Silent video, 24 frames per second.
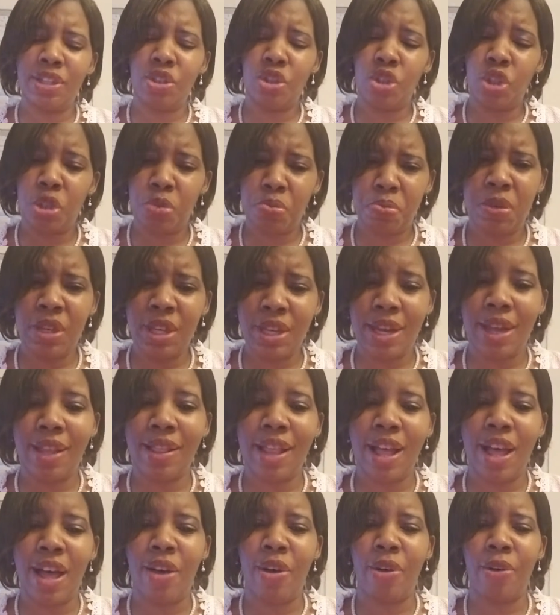to speak
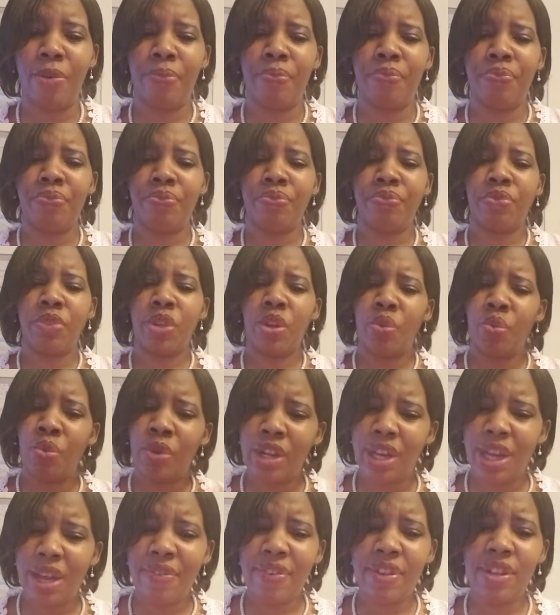aloud
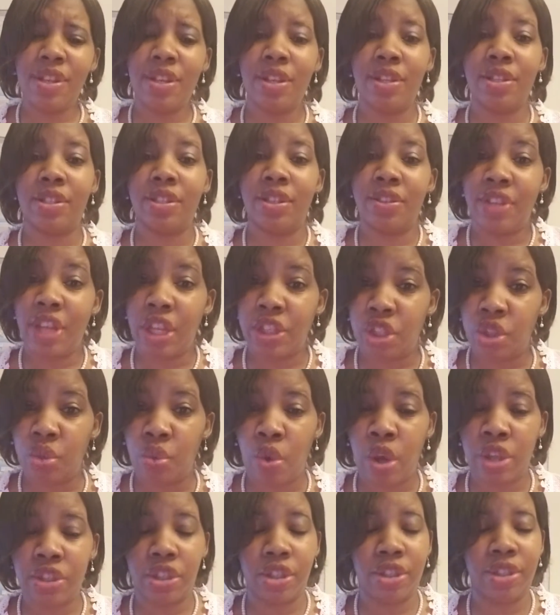whatever it is that you're
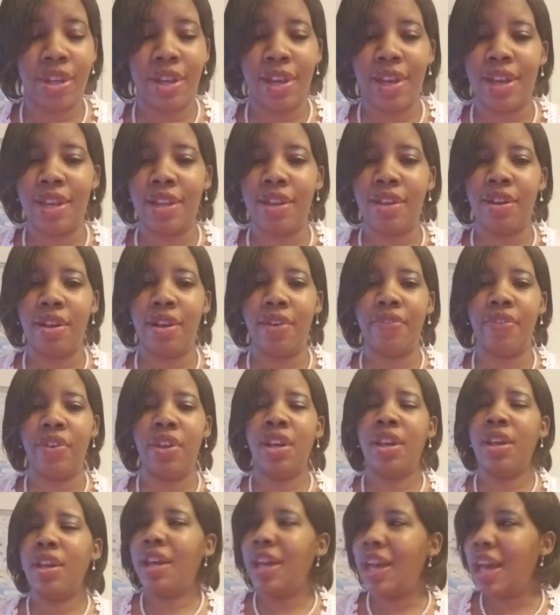washing your hand of
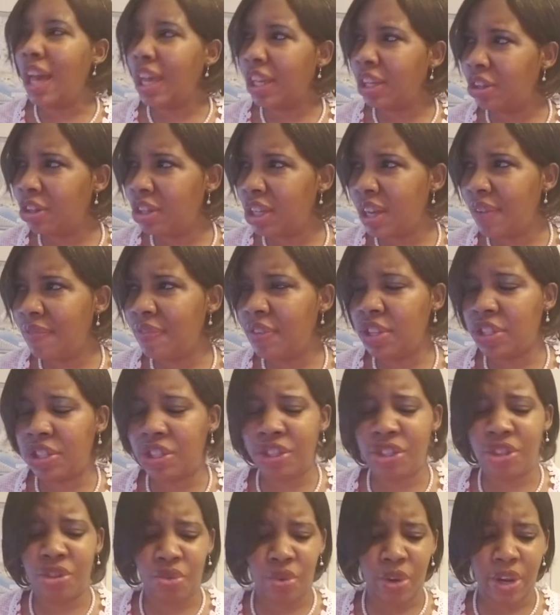and you're giving it to
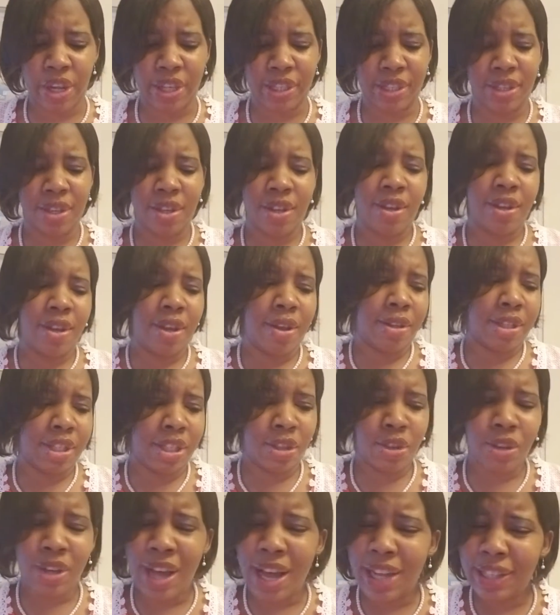Christ. So
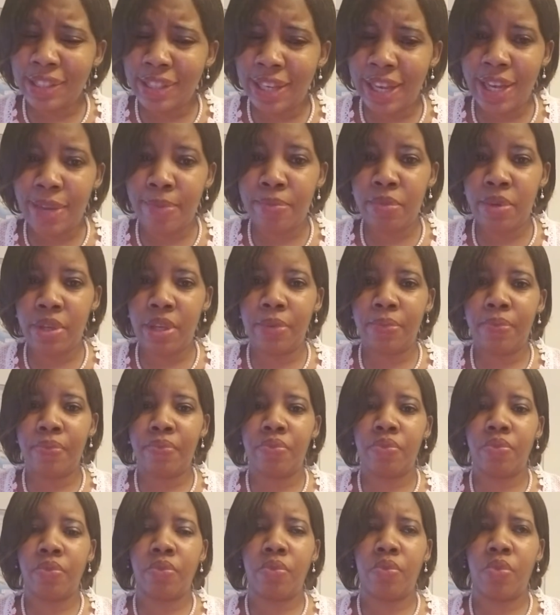God gave me
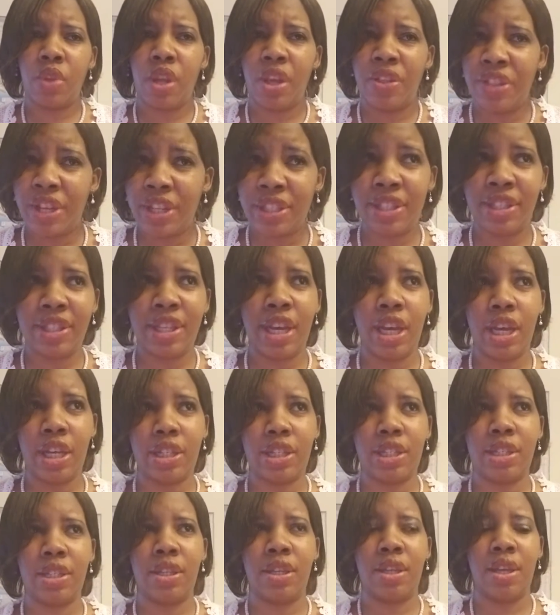the
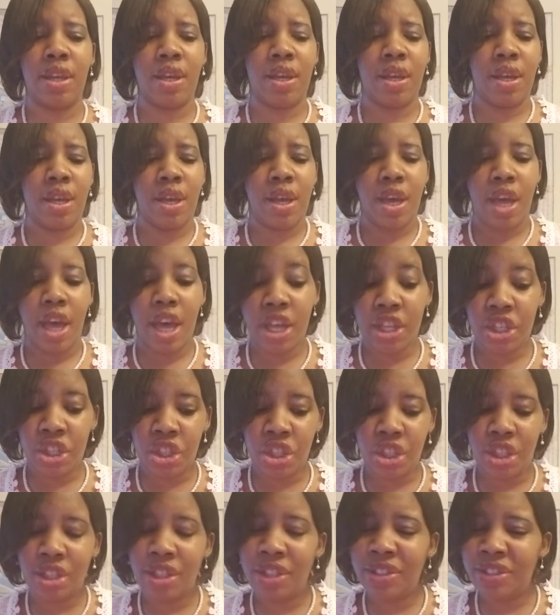text in
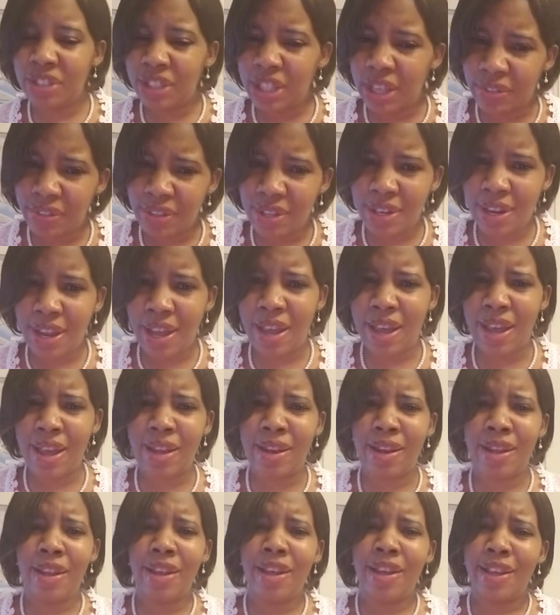John chapter 9
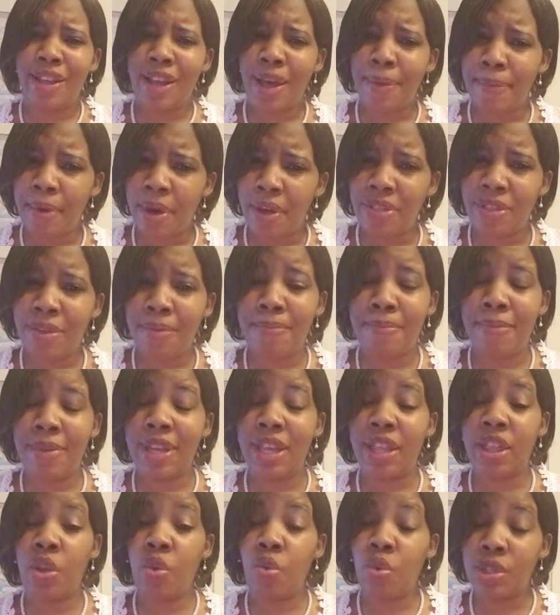about the
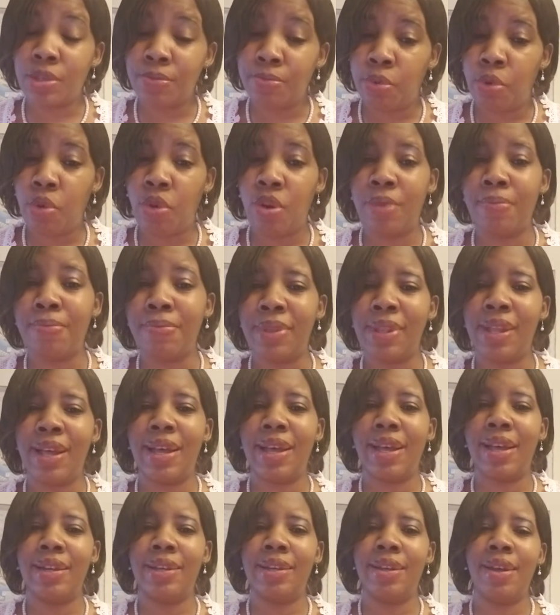man who was born
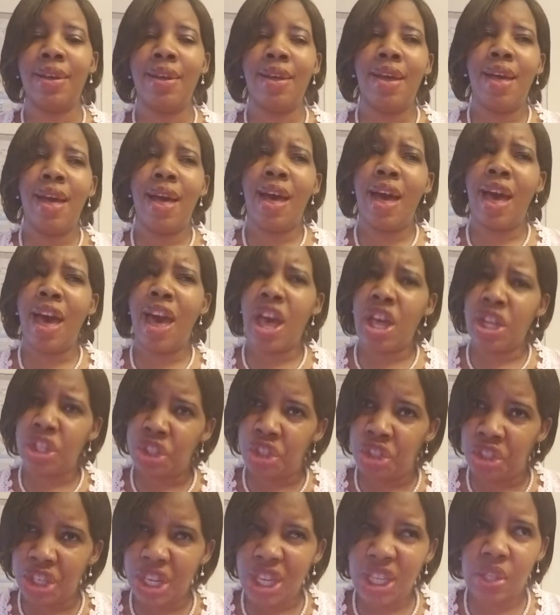blind.
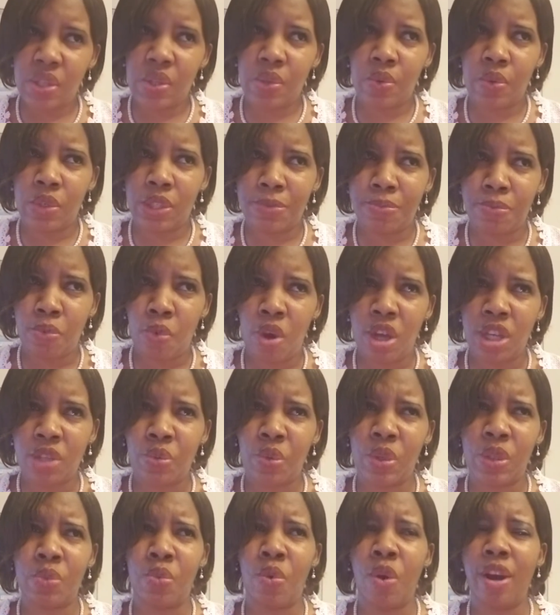As Jesus was, uh,
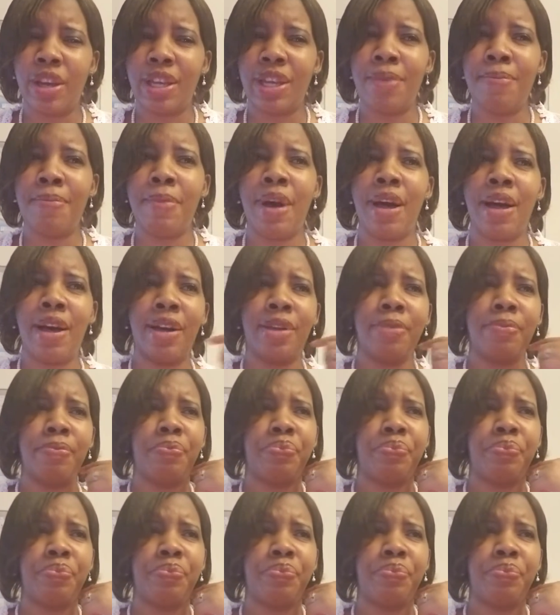was walking by,